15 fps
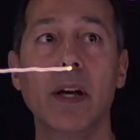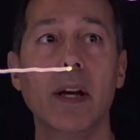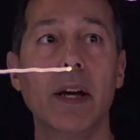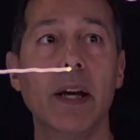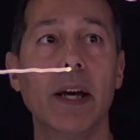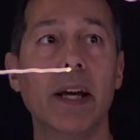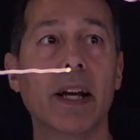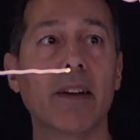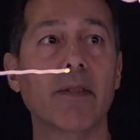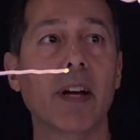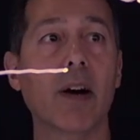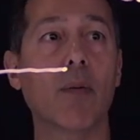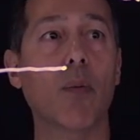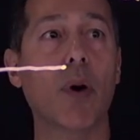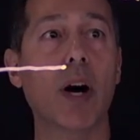and I've
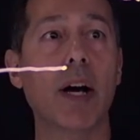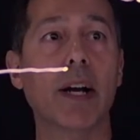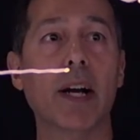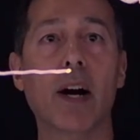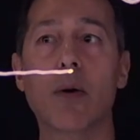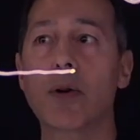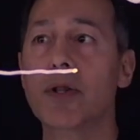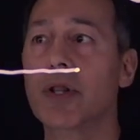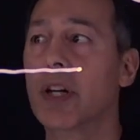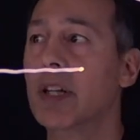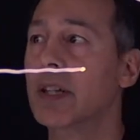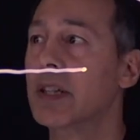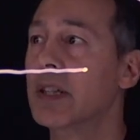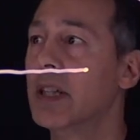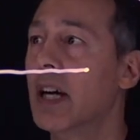got watt hours on
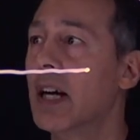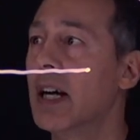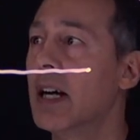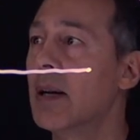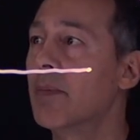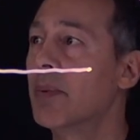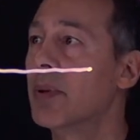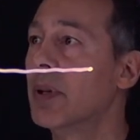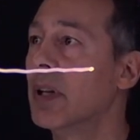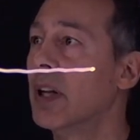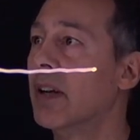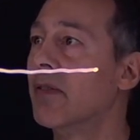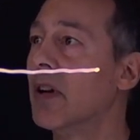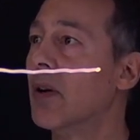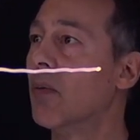the top, and
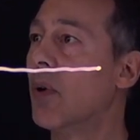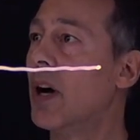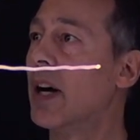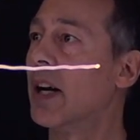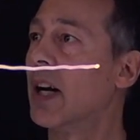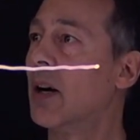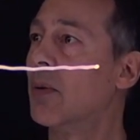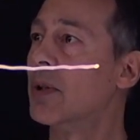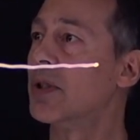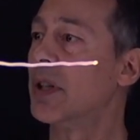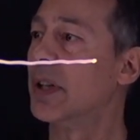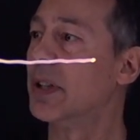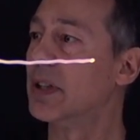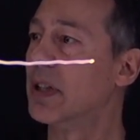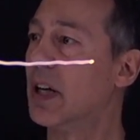I've got watt hours on
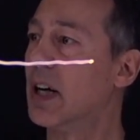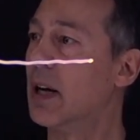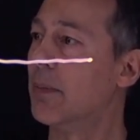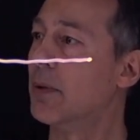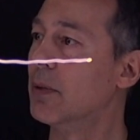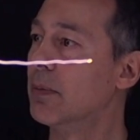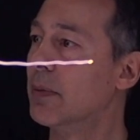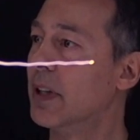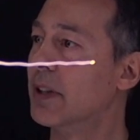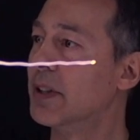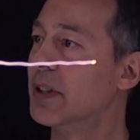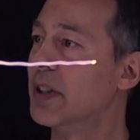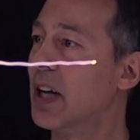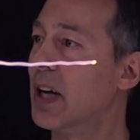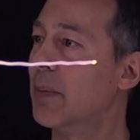the
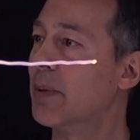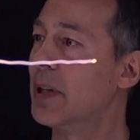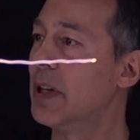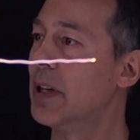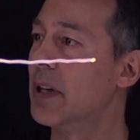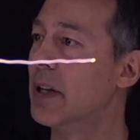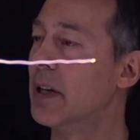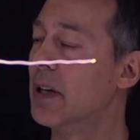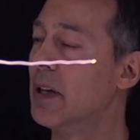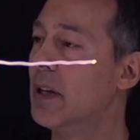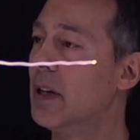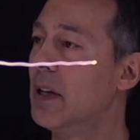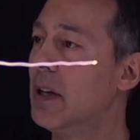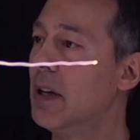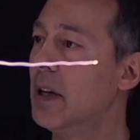top here.
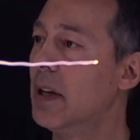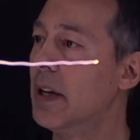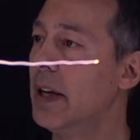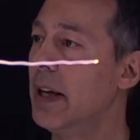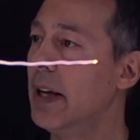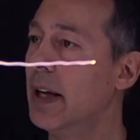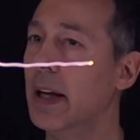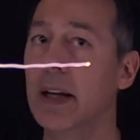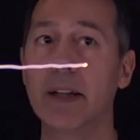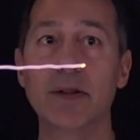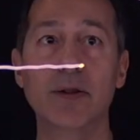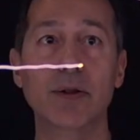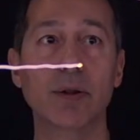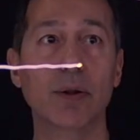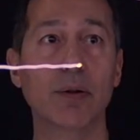And
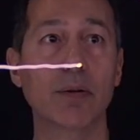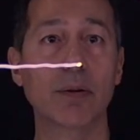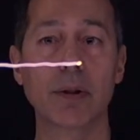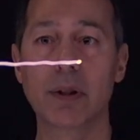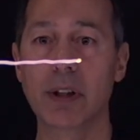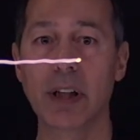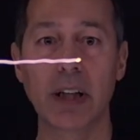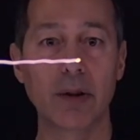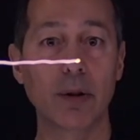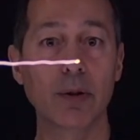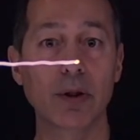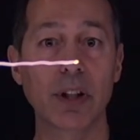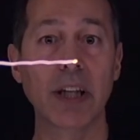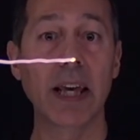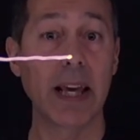so to get those
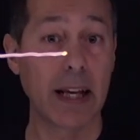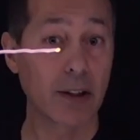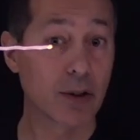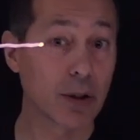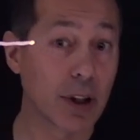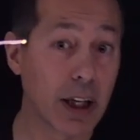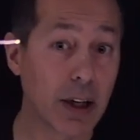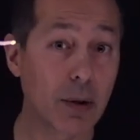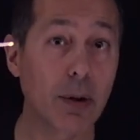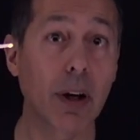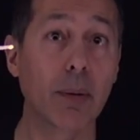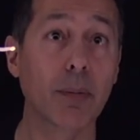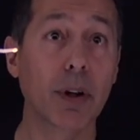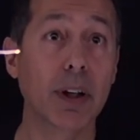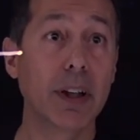to cancel out,
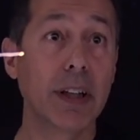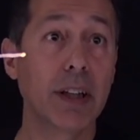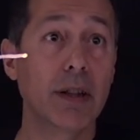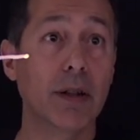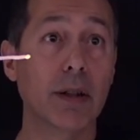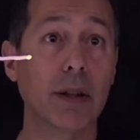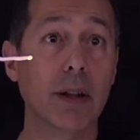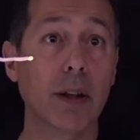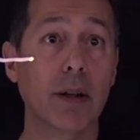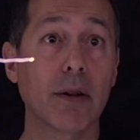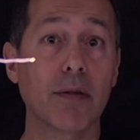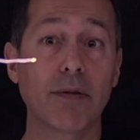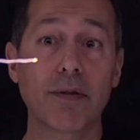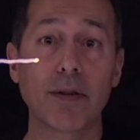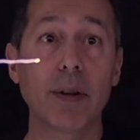I'm going to need to
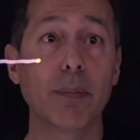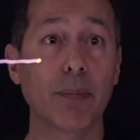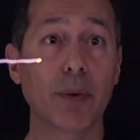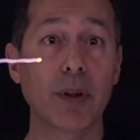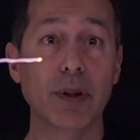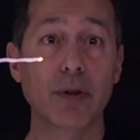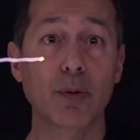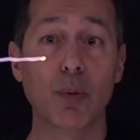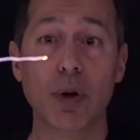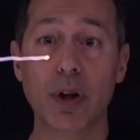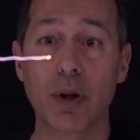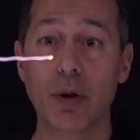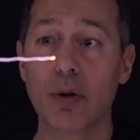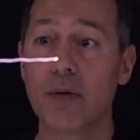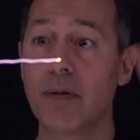flip this one
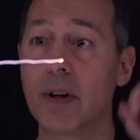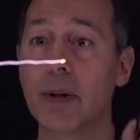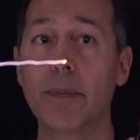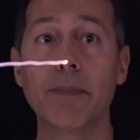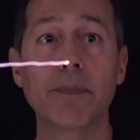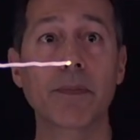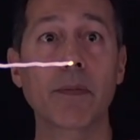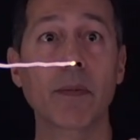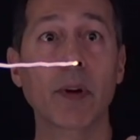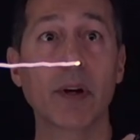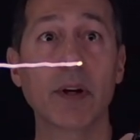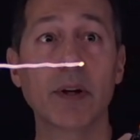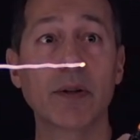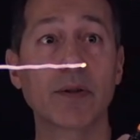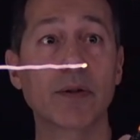over.
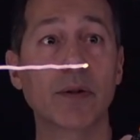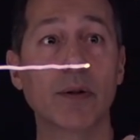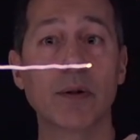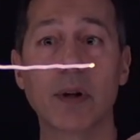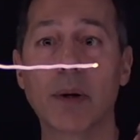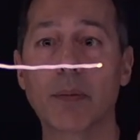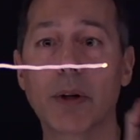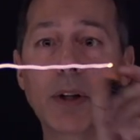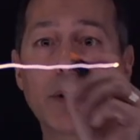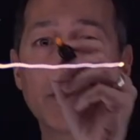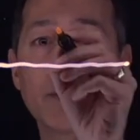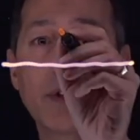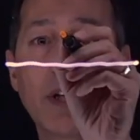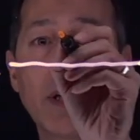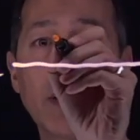So I'm going to
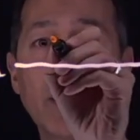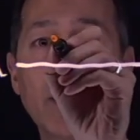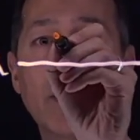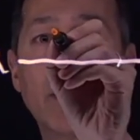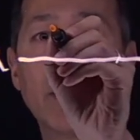say here a